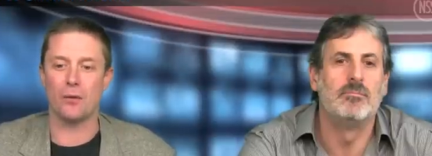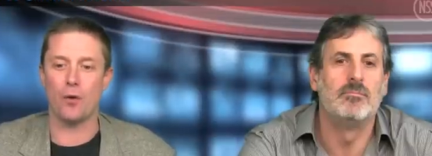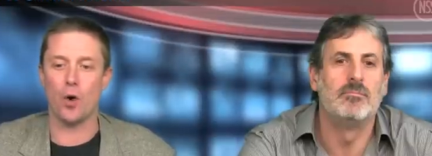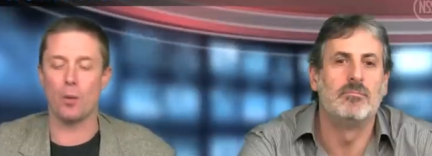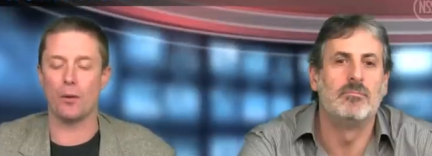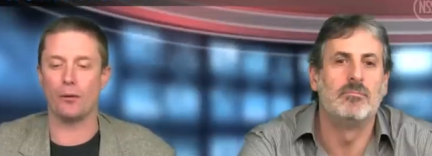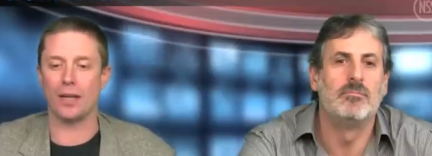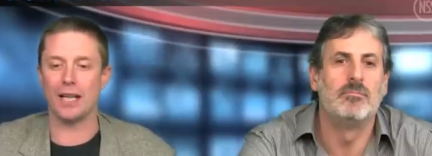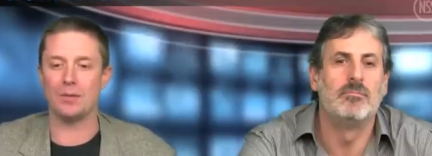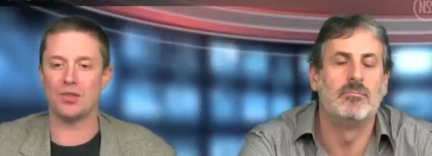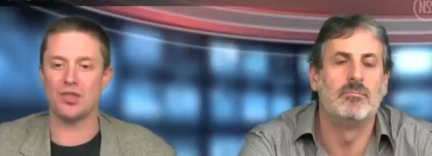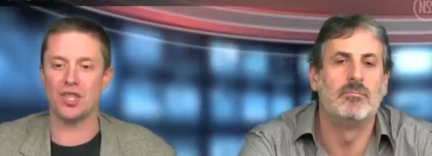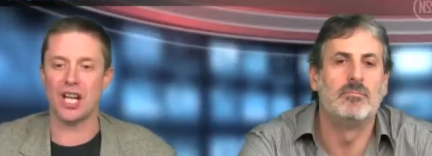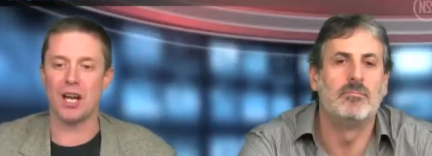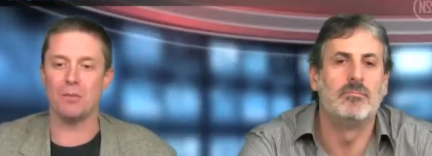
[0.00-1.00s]
Speaker 1: Uh, the former
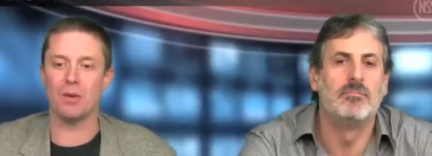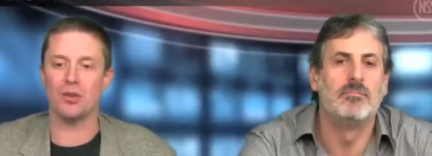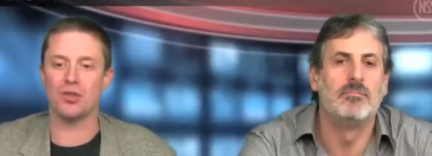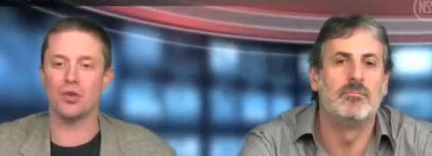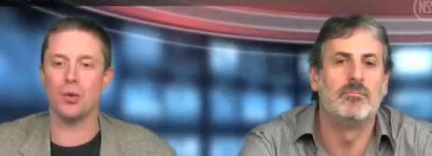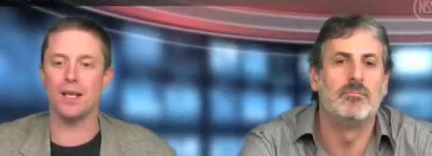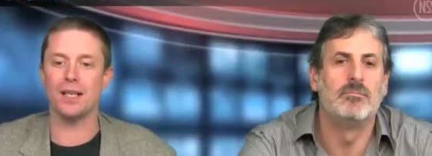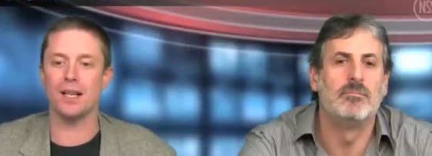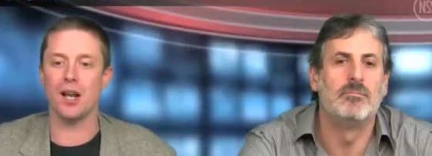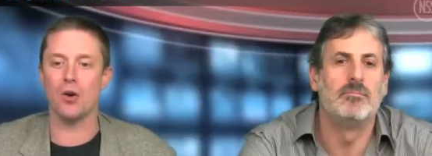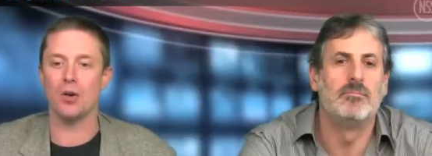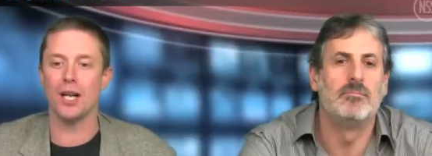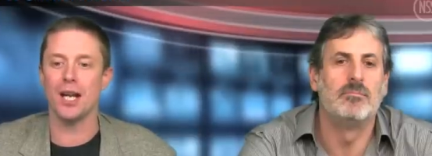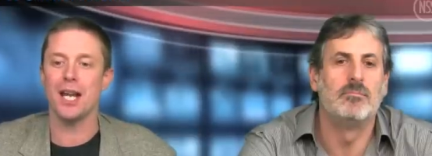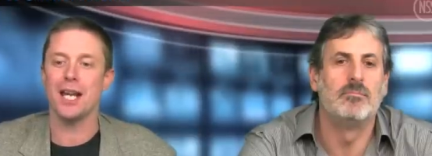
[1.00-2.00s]
Flames GM uh, tweeted
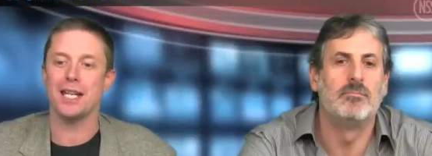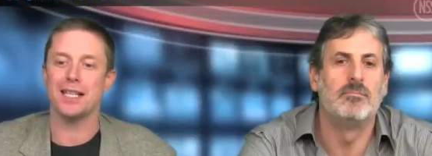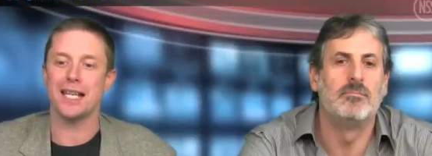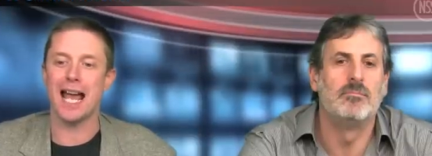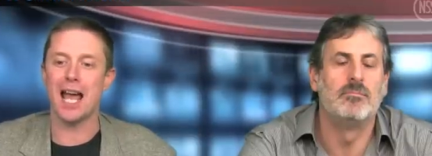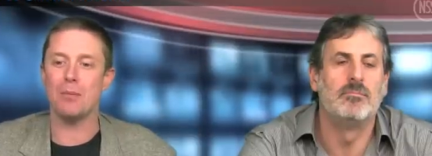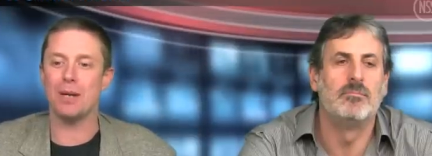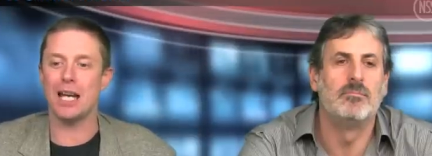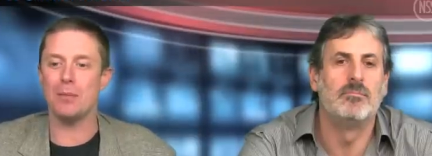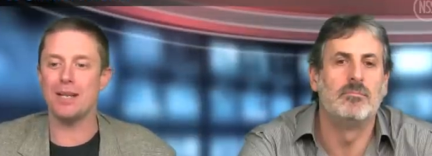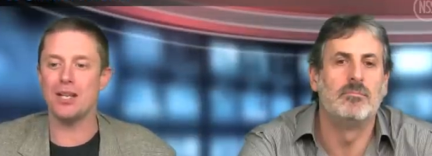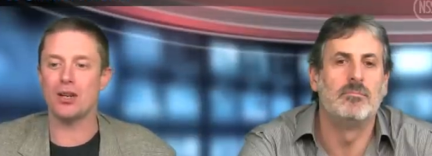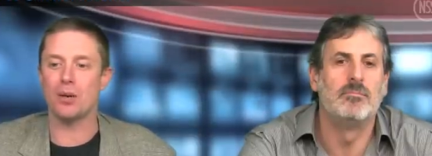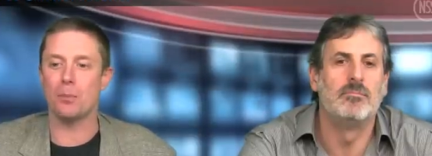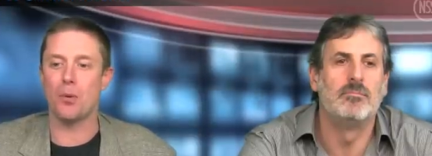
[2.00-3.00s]
out, Yeah,
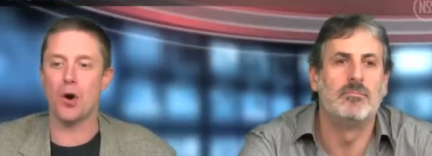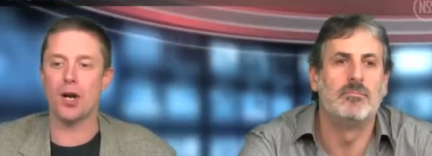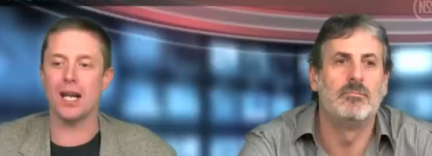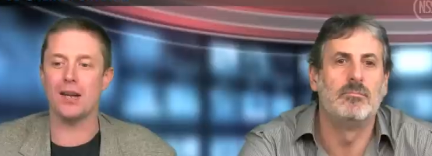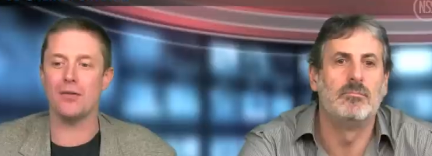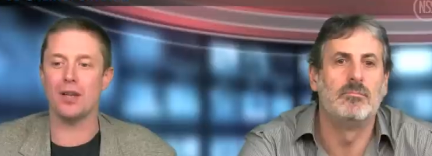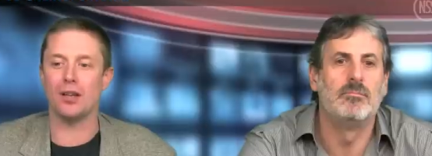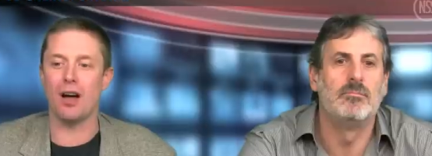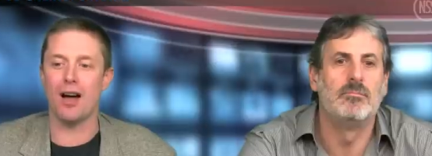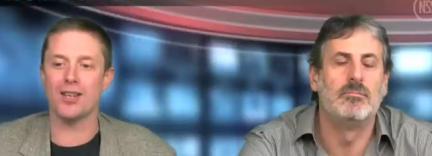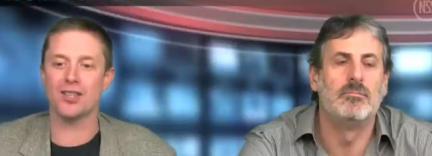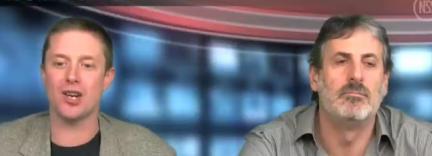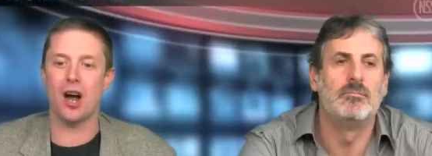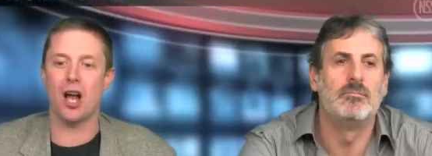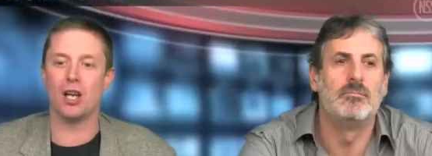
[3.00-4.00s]
baby, you can put it in the
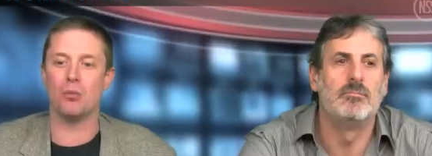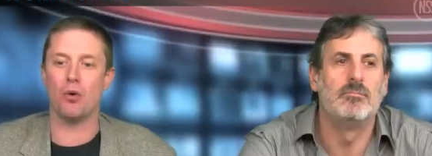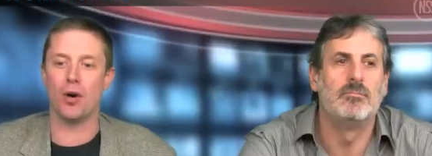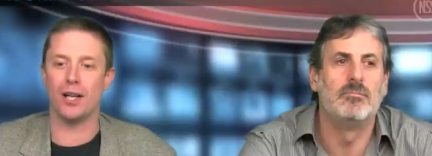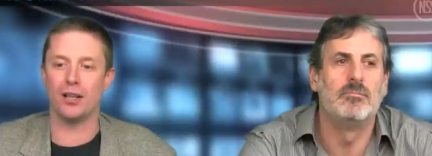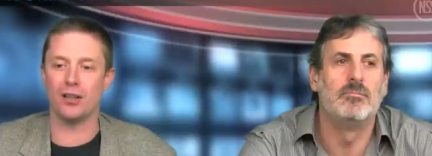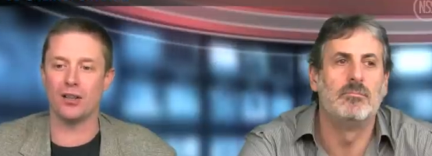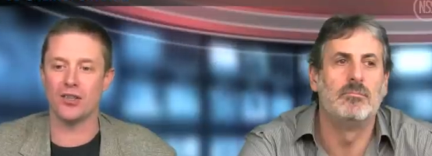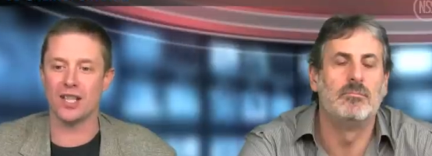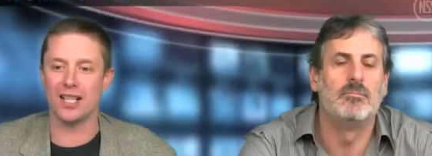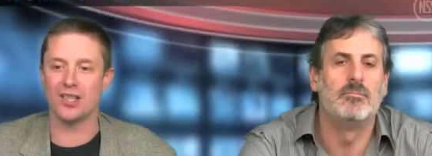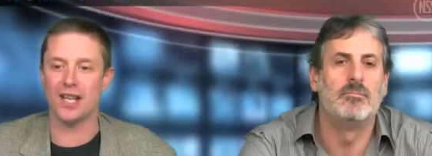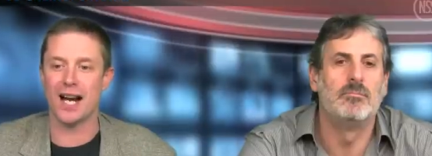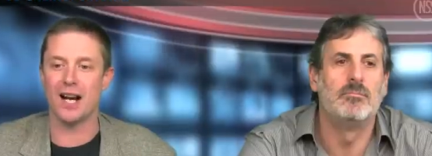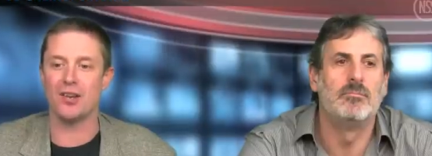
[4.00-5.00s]
lost column Oilers.
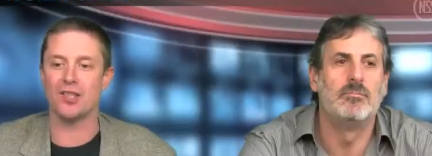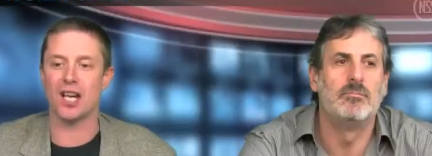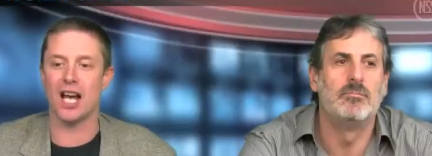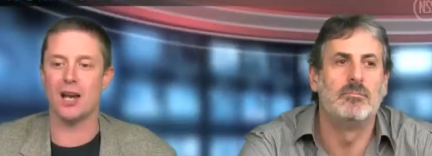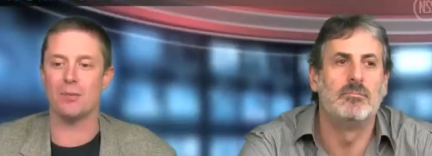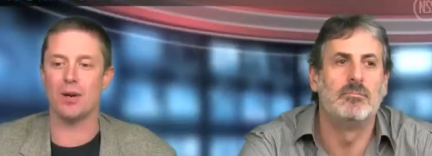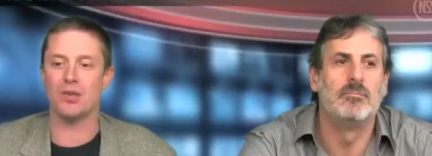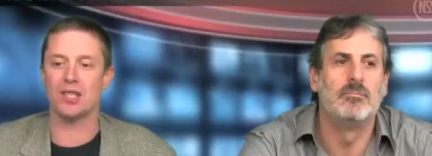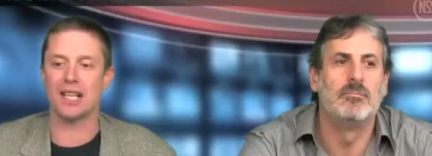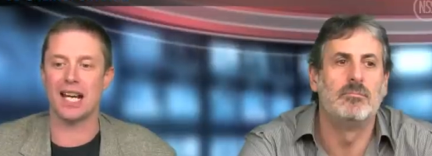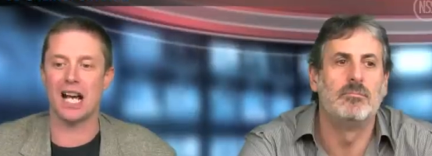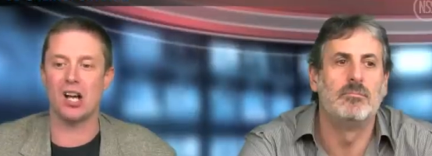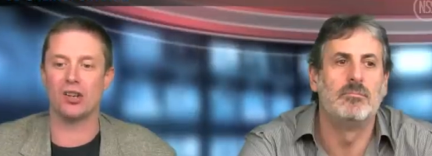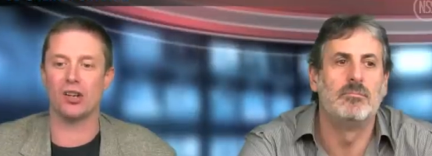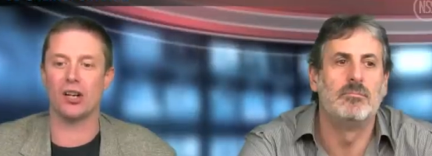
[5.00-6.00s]
Entire time I was
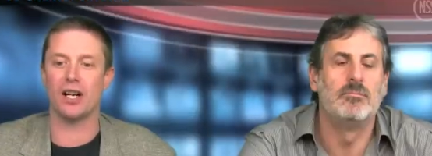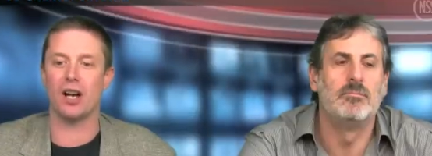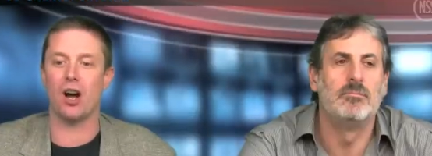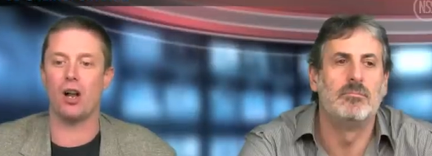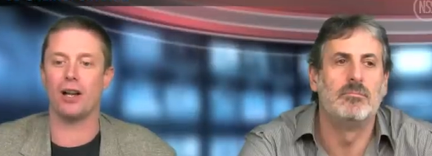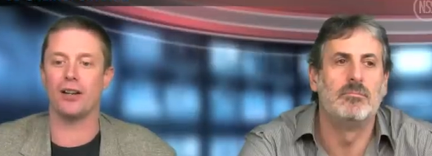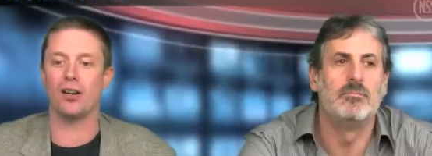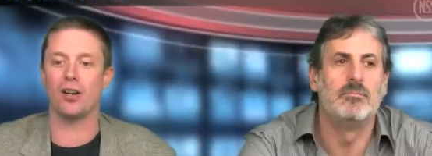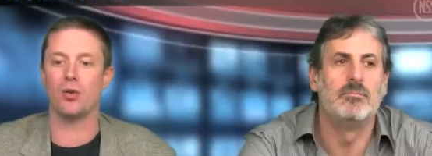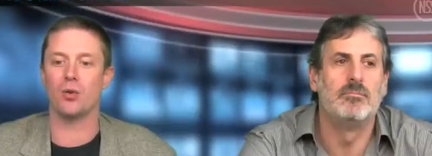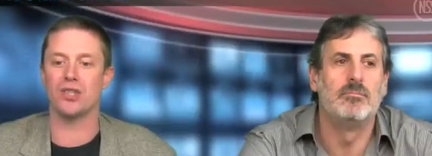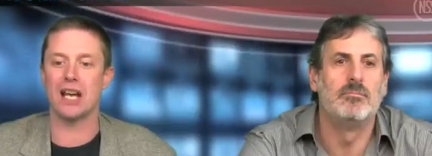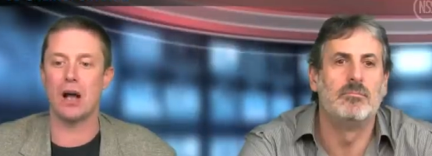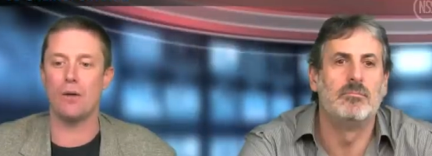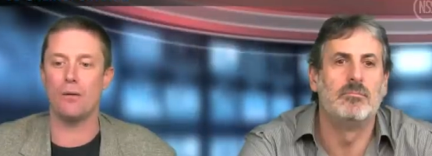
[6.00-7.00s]
in Calgary, all I
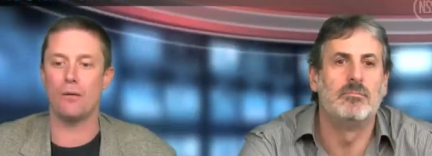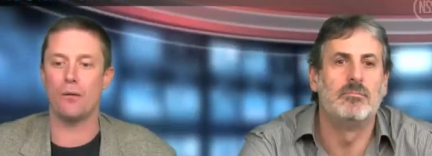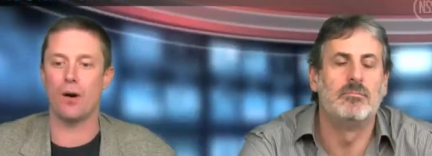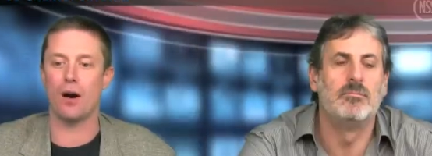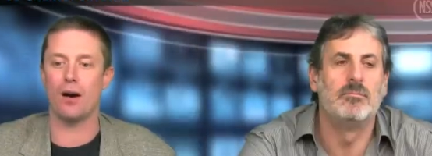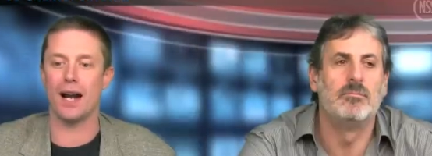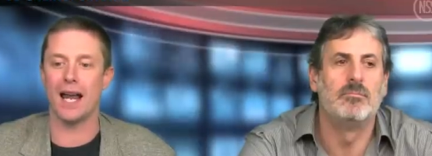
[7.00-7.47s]
heard was how far